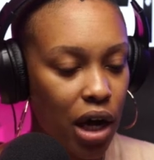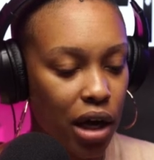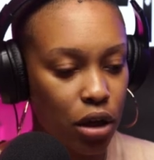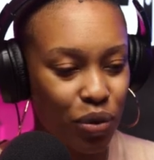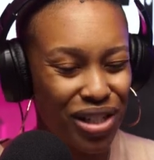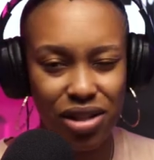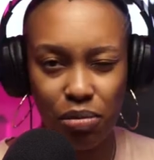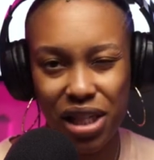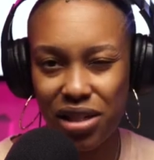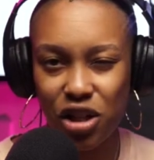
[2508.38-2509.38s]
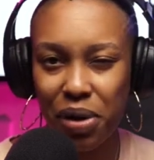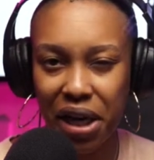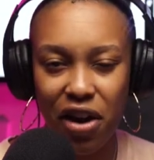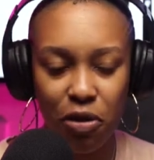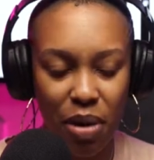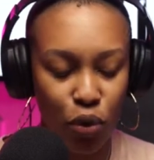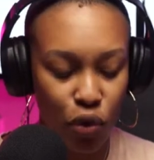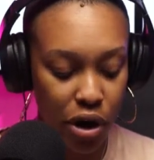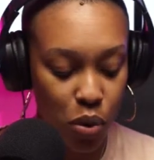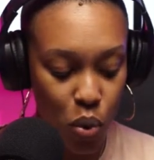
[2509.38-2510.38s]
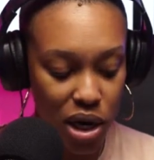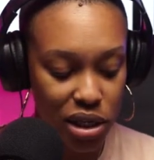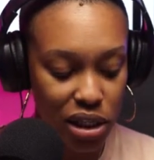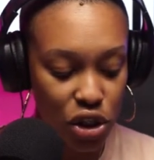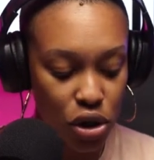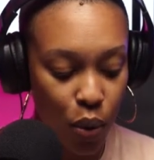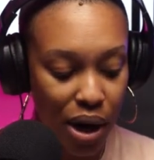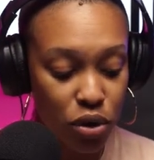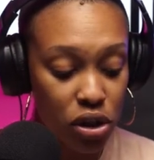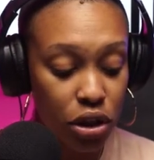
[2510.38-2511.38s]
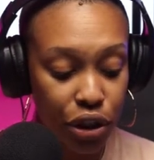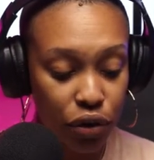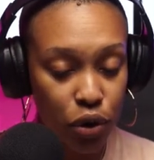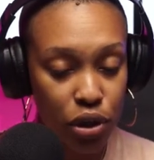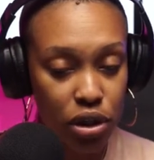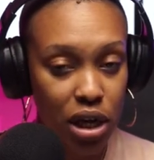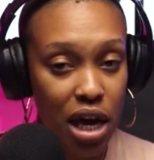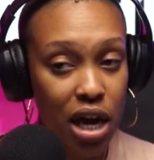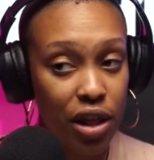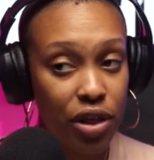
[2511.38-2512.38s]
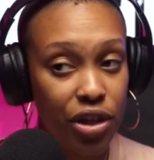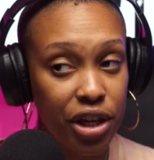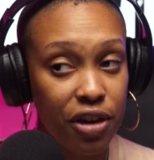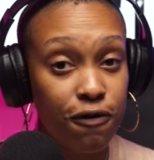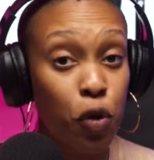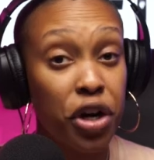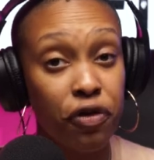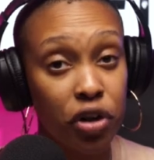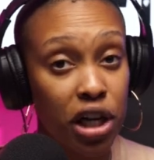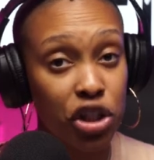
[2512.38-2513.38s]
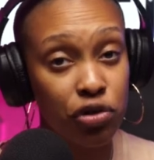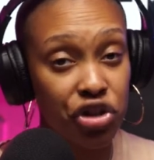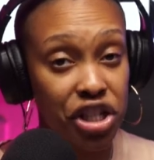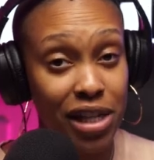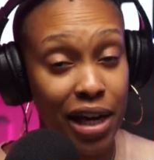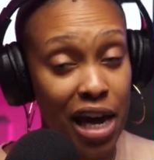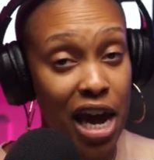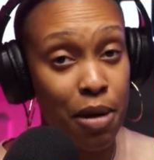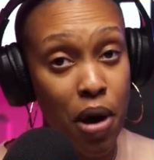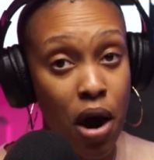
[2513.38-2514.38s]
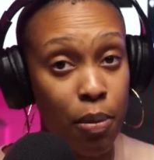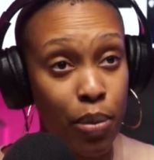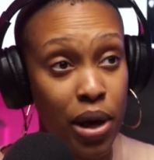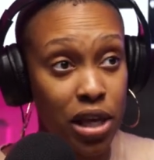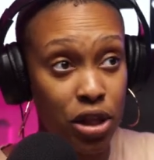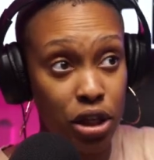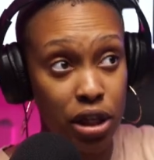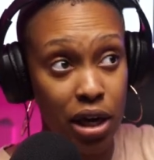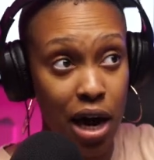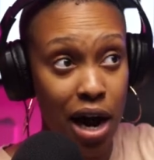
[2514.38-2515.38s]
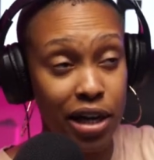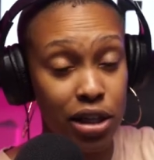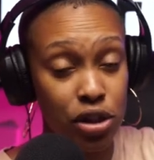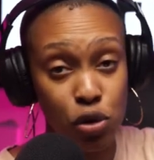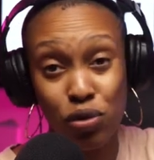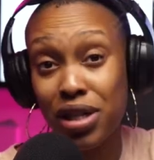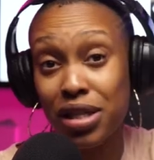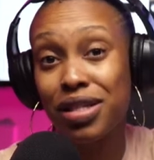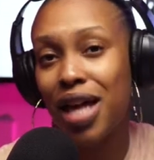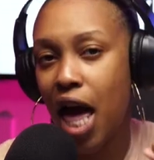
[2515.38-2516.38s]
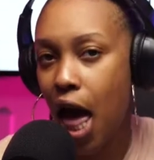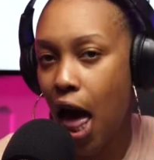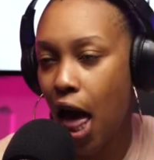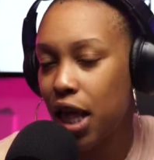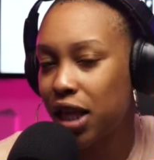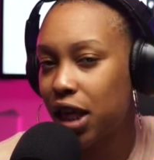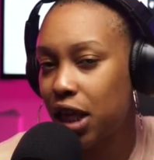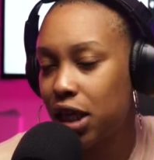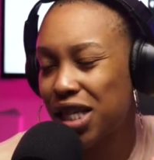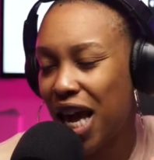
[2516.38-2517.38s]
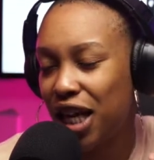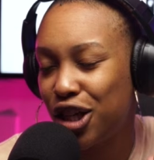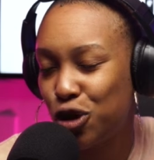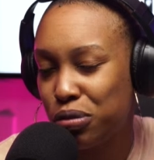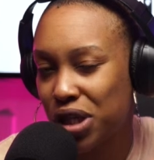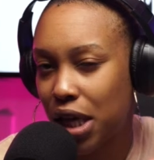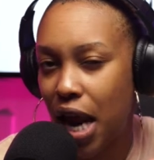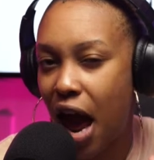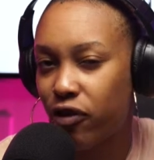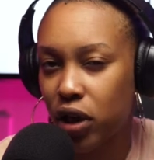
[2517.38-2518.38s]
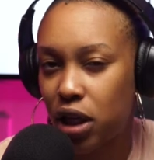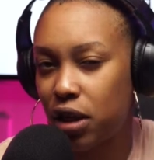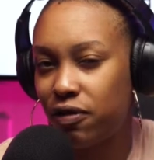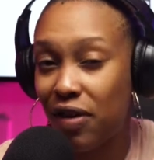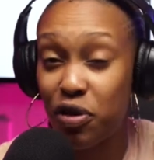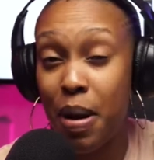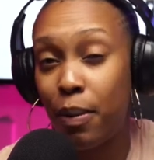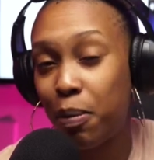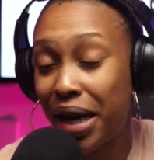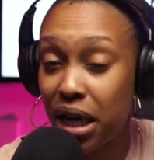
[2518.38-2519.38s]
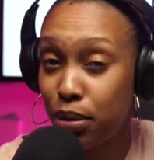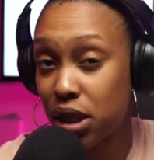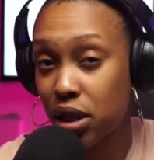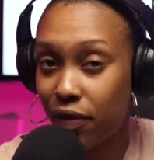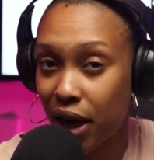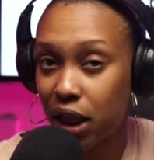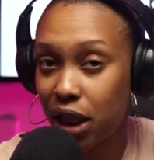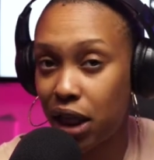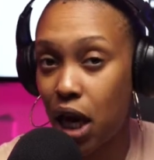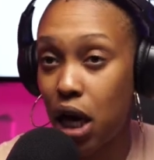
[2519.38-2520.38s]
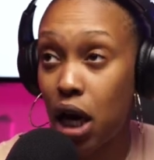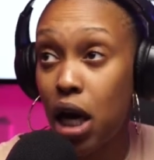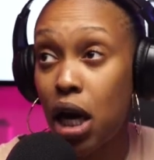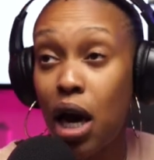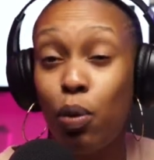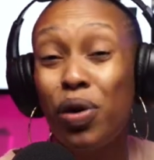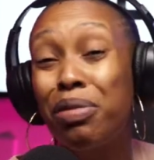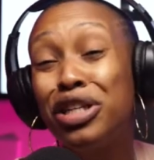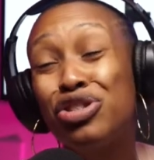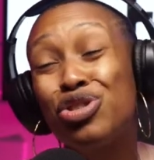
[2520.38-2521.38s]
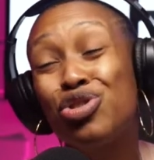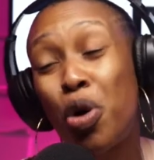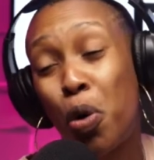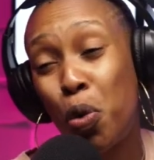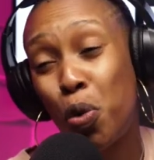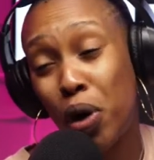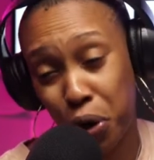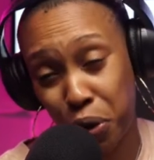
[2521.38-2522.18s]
and someplace else, but I can't remember where it was. And so when I was looking across the 4 different countries that came up in the highest 2, because the kid is 82% African, if I remember my numbers correctly. I would have been so hurt